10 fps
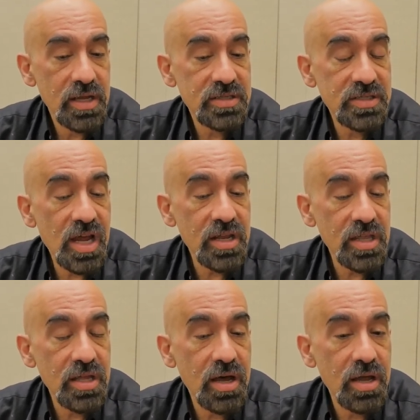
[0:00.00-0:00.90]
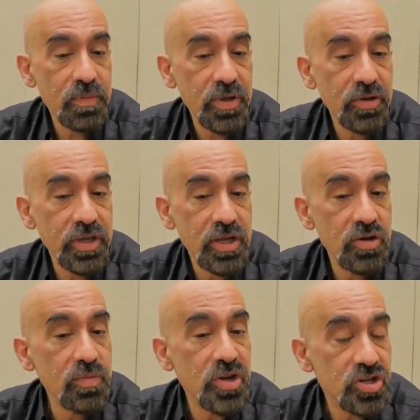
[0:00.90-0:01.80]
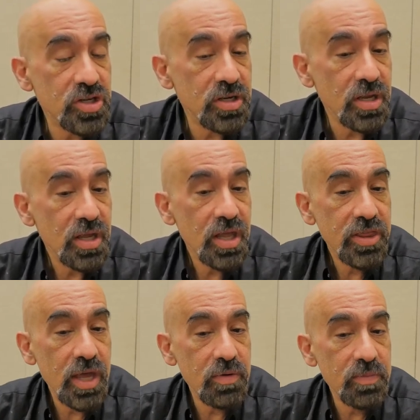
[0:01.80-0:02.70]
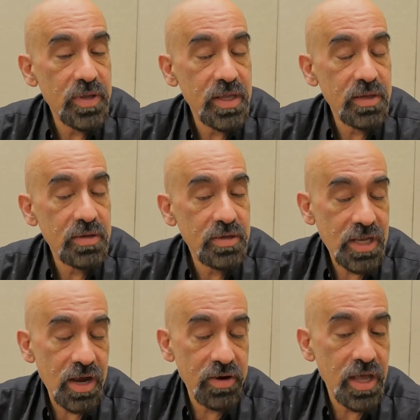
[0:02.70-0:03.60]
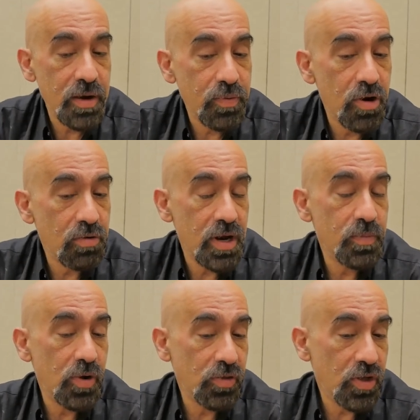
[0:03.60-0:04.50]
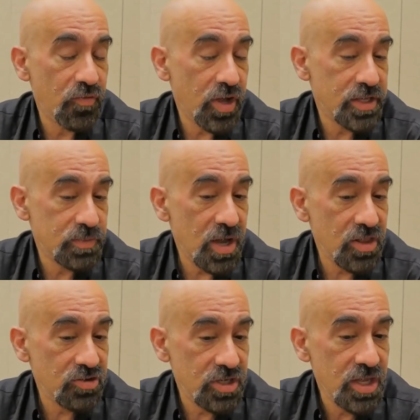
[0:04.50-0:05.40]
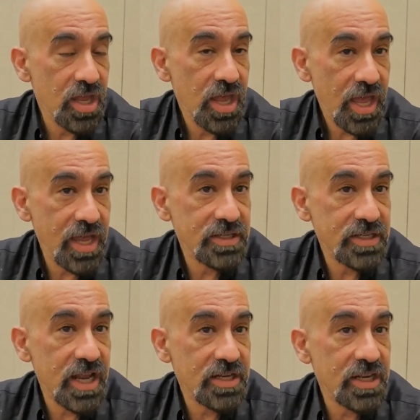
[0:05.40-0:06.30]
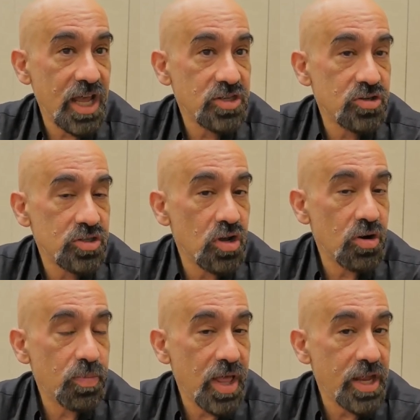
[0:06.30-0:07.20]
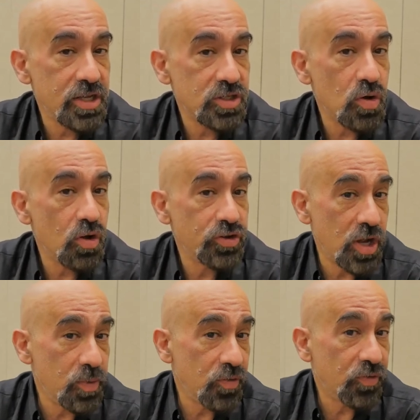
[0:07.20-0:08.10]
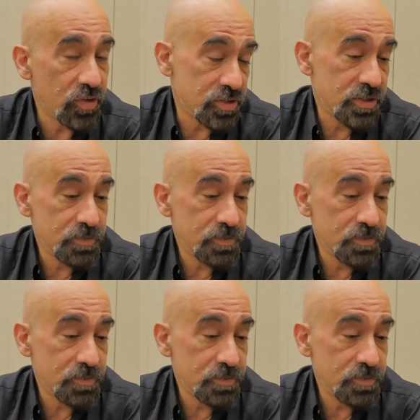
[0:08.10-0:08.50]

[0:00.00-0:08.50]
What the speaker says: study on building a new mission that would be carrying out a program both of cosmology and detecting extrasolar planets called WFIRST.